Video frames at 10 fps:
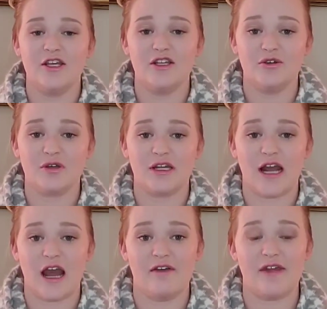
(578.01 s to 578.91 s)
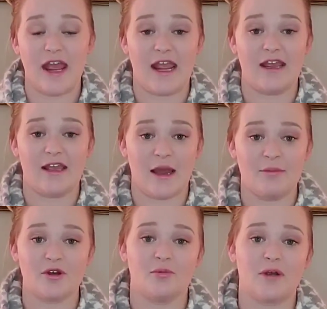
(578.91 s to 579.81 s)
You can have a
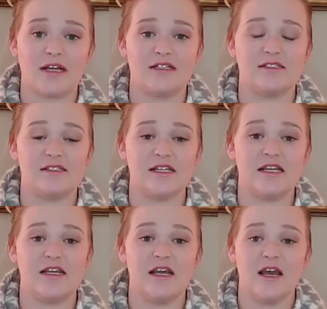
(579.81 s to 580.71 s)
chemical pregnancy.